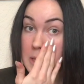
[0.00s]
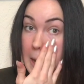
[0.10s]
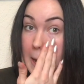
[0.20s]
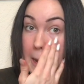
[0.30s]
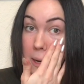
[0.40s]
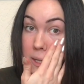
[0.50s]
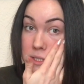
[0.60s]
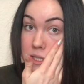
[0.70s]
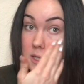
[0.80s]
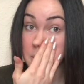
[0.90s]
and I kind of
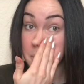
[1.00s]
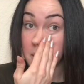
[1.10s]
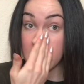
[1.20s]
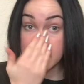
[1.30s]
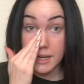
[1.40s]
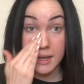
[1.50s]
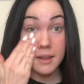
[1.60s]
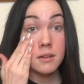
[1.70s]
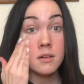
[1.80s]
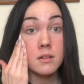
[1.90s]
just like to press it
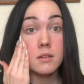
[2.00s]
in